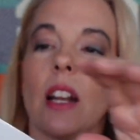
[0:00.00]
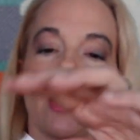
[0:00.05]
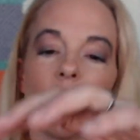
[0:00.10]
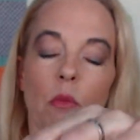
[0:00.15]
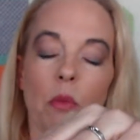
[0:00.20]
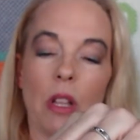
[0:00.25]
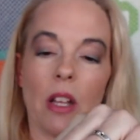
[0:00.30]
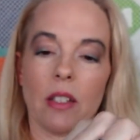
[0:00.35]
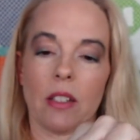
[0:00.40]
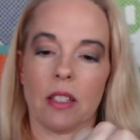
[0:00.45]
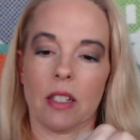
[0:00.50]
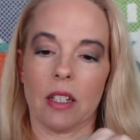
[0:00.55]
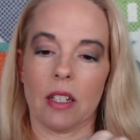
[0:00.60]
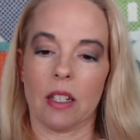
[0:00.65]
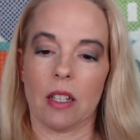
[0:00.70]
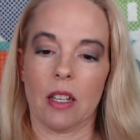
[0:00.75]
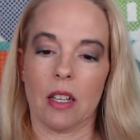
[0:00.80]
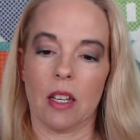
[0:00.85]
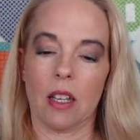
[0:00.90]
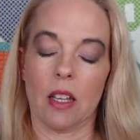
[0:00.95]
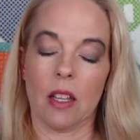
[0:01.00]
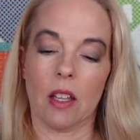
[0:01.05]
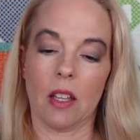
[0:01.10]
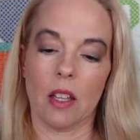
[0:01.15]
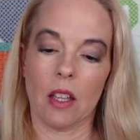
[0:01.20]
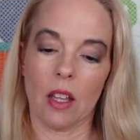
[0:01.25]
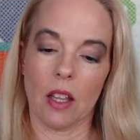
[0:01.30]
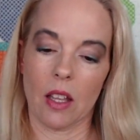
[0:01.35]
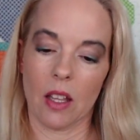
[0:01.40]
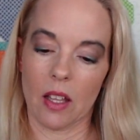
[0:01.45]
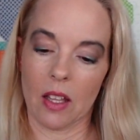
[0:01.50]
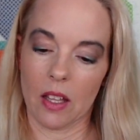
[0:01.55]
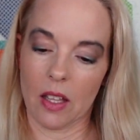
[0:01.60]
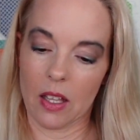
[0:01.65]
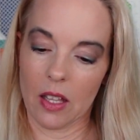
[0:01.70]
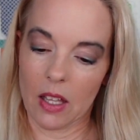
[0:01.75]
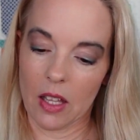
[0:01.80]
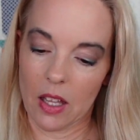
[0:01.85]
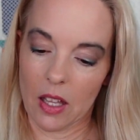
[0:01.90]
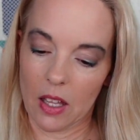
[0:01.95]
out of the plastic.
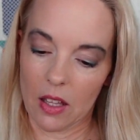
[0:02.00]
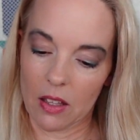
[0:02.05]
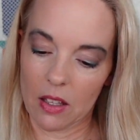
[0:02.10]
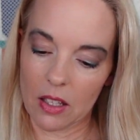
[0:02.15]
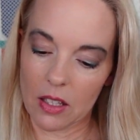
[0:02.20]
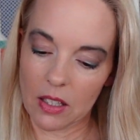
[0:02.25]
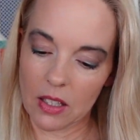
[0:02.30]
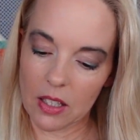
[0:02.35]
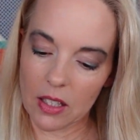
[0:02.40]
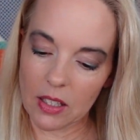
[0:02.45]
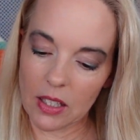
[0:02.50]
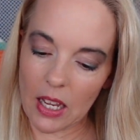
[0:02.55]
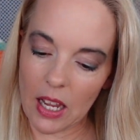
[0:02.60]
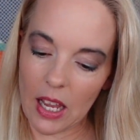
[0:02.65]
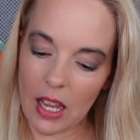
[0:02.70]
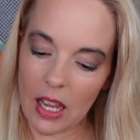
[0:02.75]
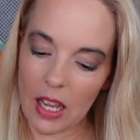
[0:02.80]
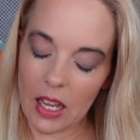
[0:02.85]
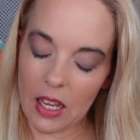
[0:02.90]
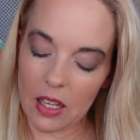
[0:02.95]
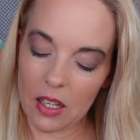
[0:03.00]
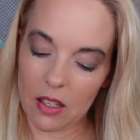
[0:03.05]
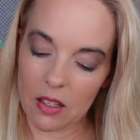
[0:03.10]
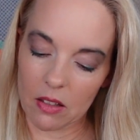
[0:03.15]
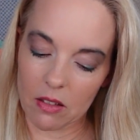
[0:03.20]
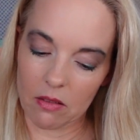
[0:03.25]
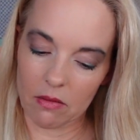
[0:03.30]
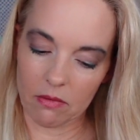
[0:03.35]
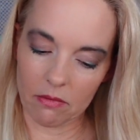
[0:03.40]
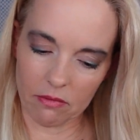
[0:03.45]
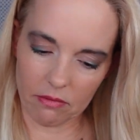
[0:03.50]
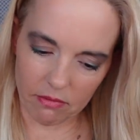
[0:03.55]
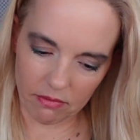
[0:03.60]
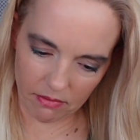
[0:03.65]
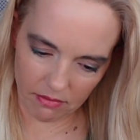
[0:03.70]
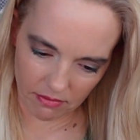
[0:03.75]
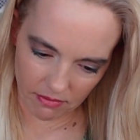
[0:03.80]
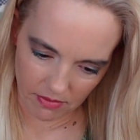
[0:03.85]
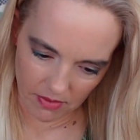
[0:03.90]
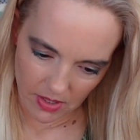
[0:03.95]
This is a
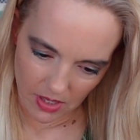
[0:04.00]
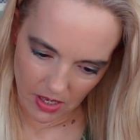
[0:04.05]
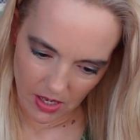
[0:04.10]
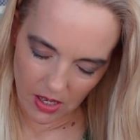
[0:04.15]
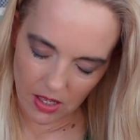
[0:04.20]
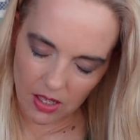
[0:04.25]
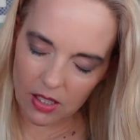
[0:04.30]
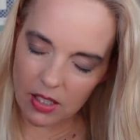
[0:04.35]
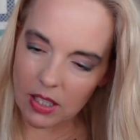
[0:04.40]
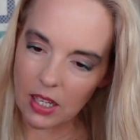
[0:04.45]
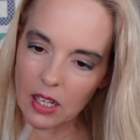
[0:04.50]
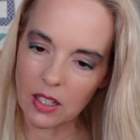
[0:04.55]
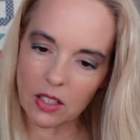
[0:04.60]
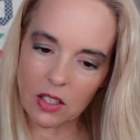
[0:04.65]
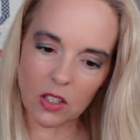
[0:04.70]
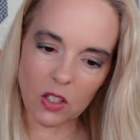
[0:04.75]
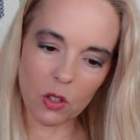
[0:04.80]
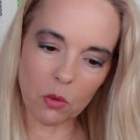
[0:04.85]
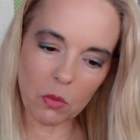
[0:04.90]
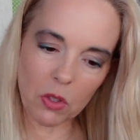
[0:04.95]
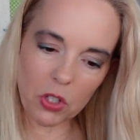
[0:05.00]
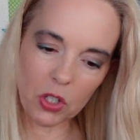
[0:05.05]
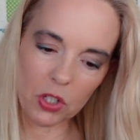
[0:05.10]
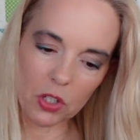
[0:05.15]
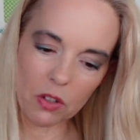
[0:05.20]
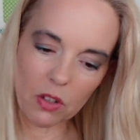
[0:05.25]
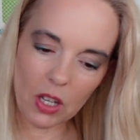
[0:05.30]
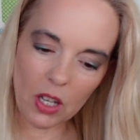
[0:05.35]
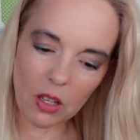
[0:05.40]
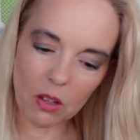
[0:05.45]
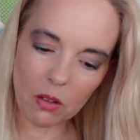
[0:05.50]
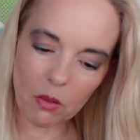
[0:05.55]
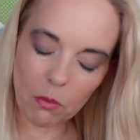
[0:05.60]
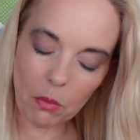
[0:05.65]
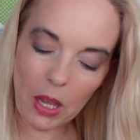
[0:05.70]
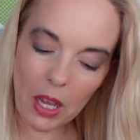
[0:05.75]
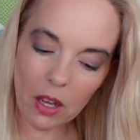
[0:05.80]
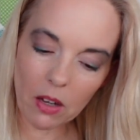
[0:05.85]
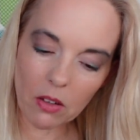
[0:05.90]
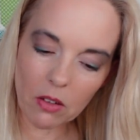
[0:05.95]
Satsuma Street
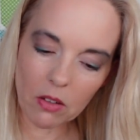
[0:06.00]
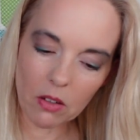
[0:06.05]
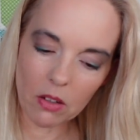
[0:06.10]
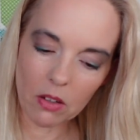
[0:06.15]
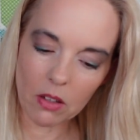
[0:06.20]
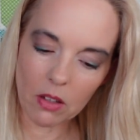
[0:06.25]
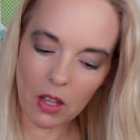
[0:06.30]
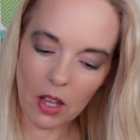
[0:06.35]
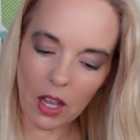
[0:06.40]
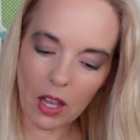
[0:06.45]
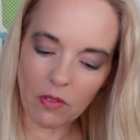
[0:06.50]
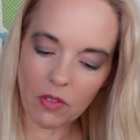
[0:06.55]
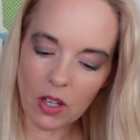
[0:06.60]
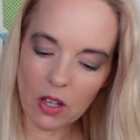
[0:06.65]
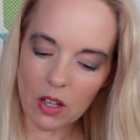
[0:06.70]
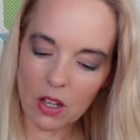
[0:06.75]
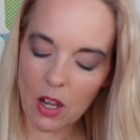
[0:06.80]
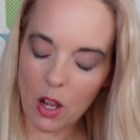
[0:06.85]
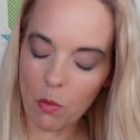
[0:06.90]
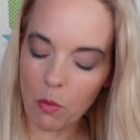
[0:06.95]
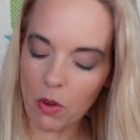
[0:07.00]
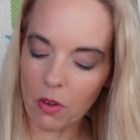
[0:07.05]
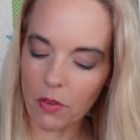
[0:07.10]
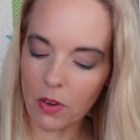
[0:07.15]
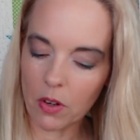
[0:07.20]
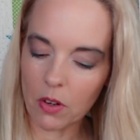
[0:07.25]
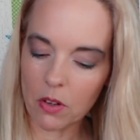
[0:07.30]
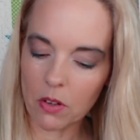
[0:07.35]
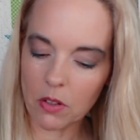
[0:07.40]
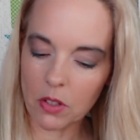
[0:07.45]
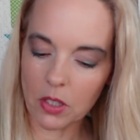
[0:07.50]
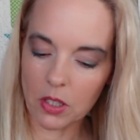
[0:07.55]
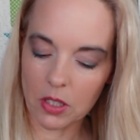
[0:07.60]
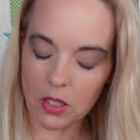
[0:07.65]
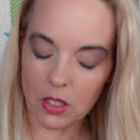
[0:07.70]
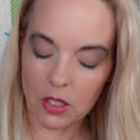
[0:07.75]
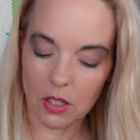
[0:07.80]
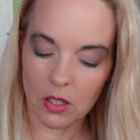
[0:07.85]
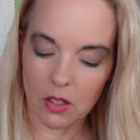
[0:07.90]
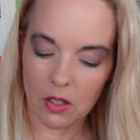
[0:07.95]
pattern. I've done a couple of
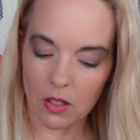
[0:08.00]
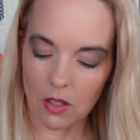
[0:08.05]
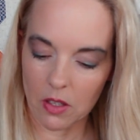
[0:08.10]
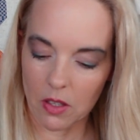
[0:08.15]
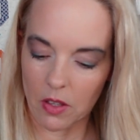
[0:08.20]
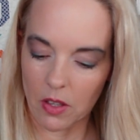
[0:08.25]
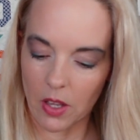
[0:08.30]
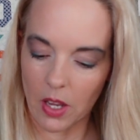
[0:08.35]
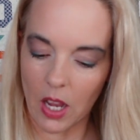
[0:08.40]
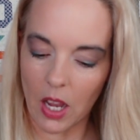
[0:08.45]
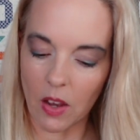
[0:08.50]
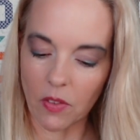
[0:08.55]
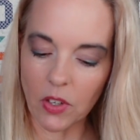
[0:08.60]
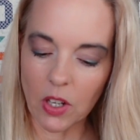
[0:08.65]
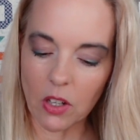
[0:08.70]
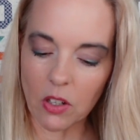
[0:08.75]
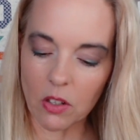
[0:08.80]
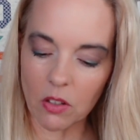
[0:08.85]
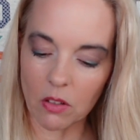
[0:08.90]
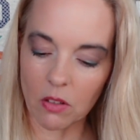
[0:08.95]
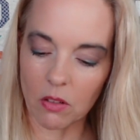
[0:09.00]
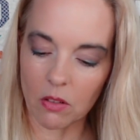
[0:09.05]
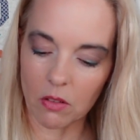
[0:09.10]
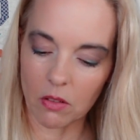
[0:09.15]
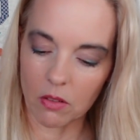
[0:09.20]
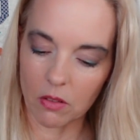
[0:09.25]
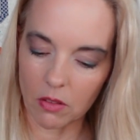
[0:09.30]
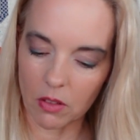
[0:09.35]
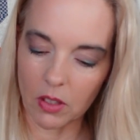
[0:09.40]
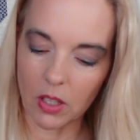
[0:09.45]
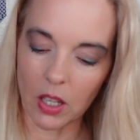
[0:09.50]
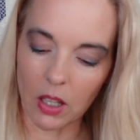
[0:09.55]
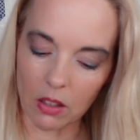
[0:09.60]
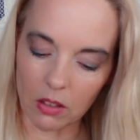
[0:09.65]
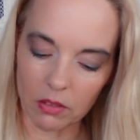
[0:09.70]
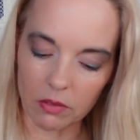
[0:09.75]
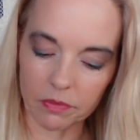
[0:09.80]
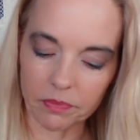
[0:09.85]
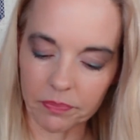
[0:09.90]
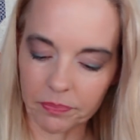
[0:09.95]
hers. I've done, hang on,